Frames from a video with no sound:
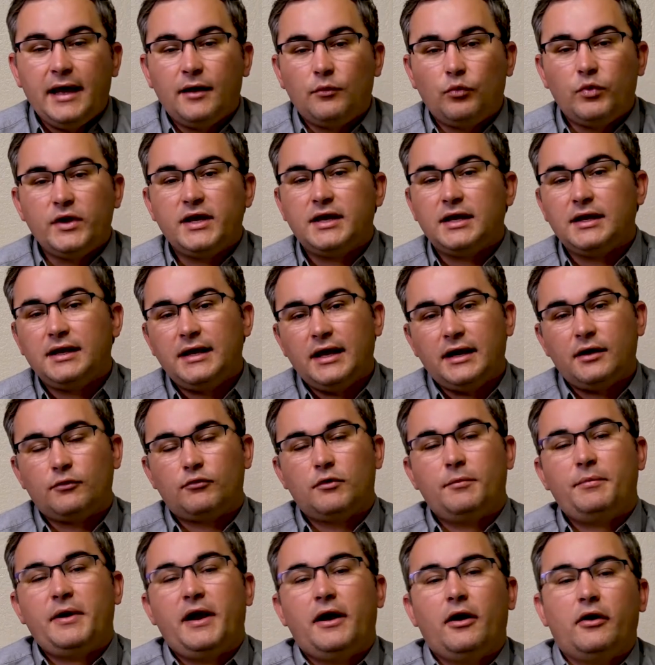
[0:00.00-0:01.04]
and we can get
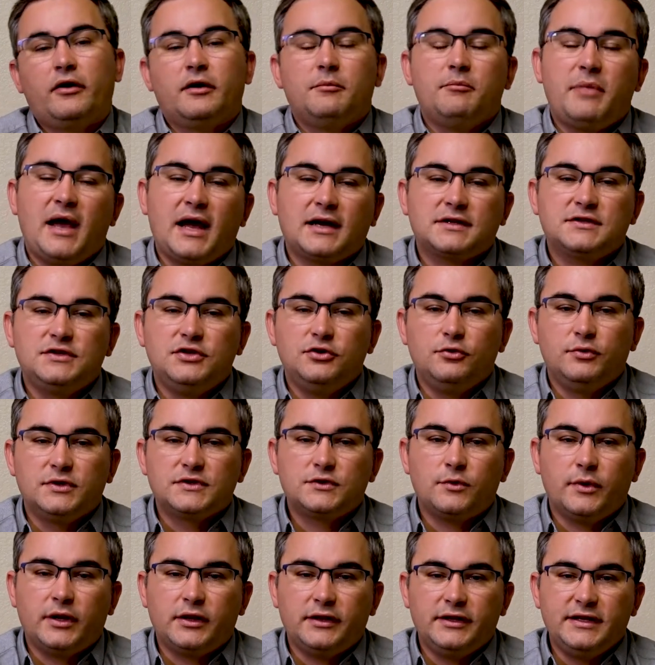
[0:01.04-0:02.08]
it repaired and back to you
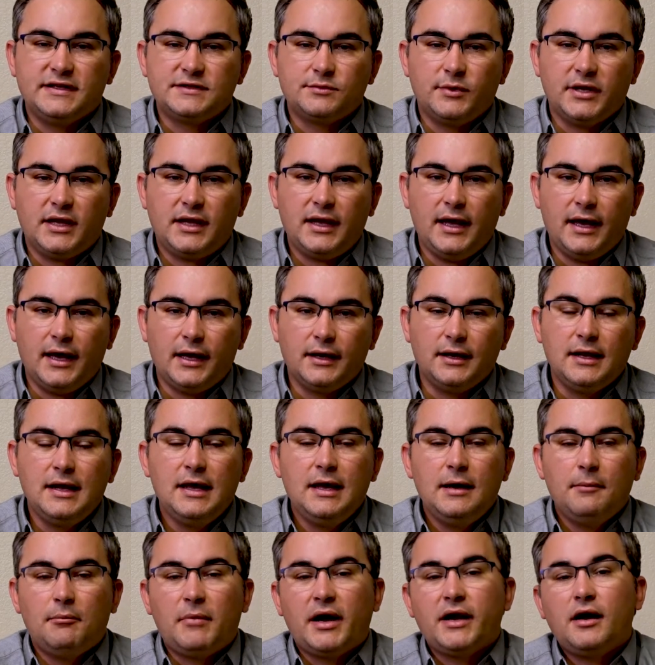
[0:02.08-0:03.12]
as quickly as we can.
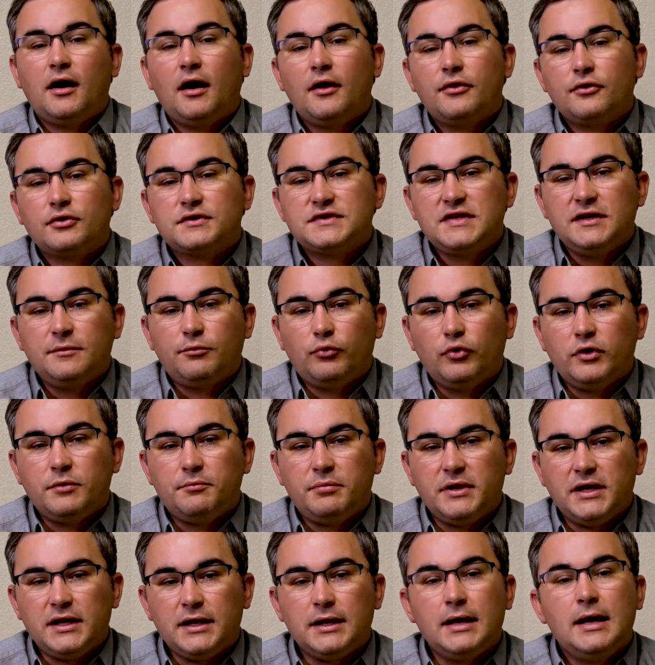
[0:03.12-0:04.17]
My other tip
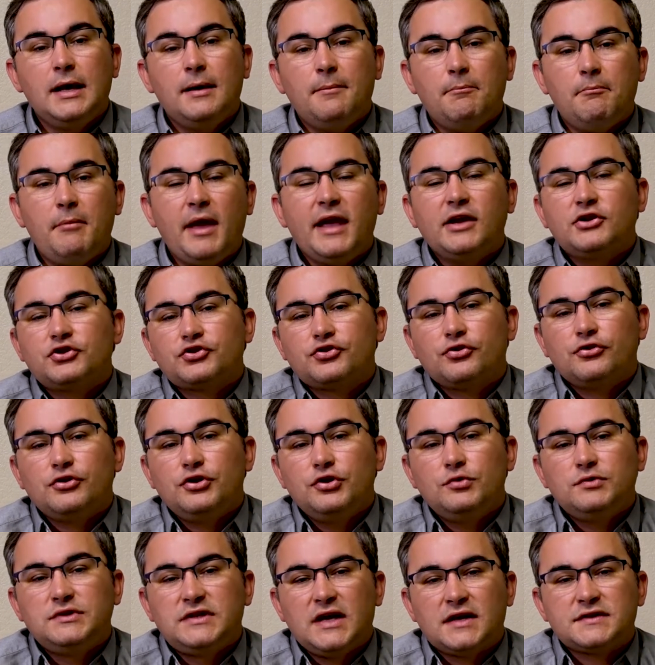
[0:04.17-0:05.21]
would be, make sure
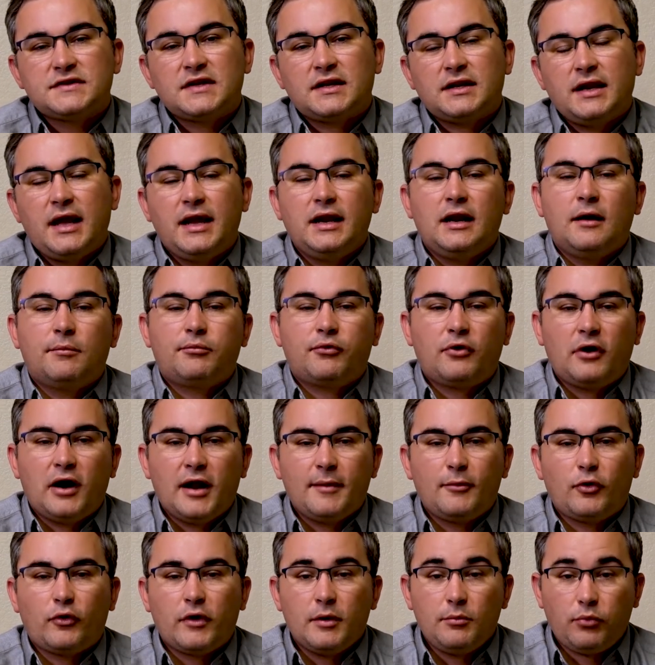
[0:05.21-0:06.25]
you designate a
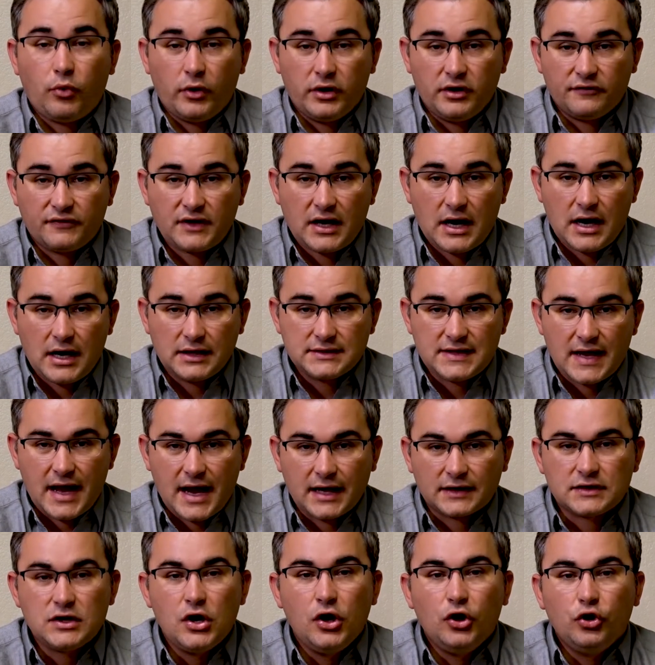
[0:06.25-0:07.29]
primary point of
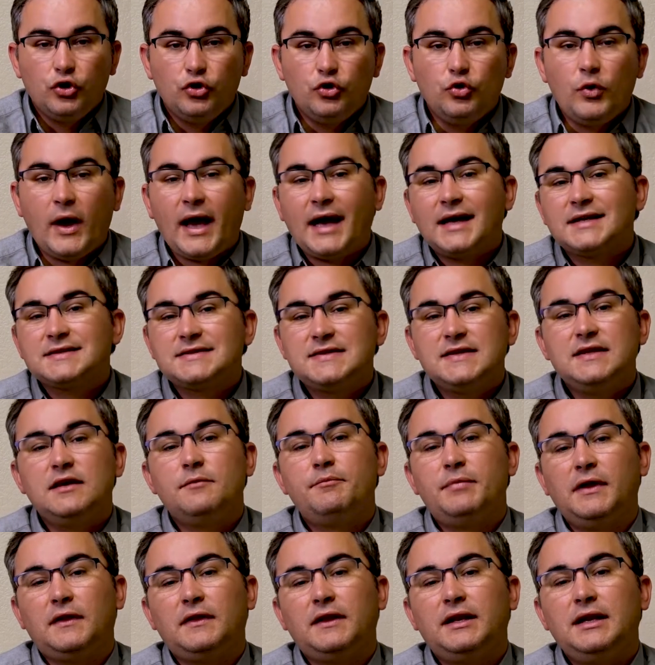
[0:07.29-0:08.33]
contact who has
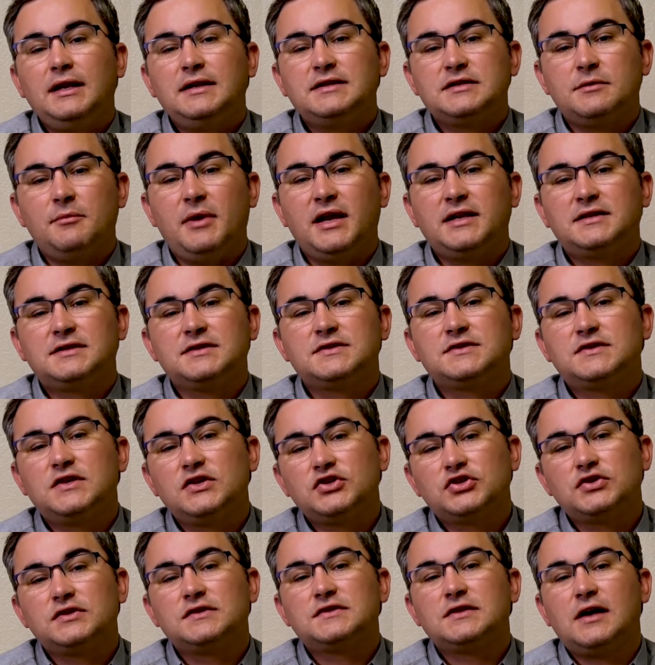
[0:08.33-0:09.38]
the ability to make
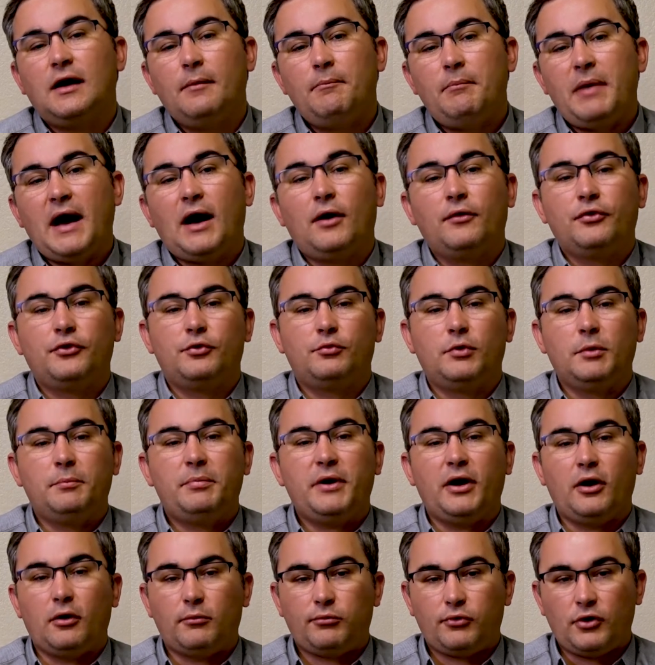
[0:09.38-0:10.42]
decisions about the
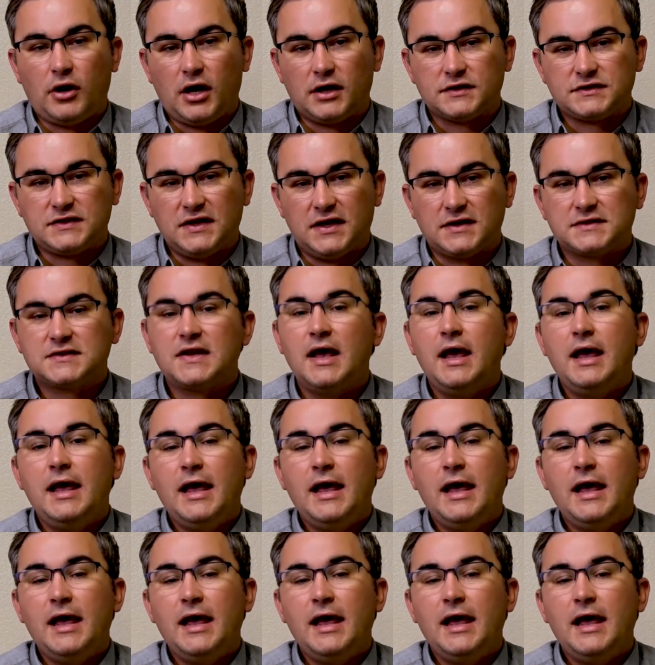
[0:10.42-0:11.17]
repair process.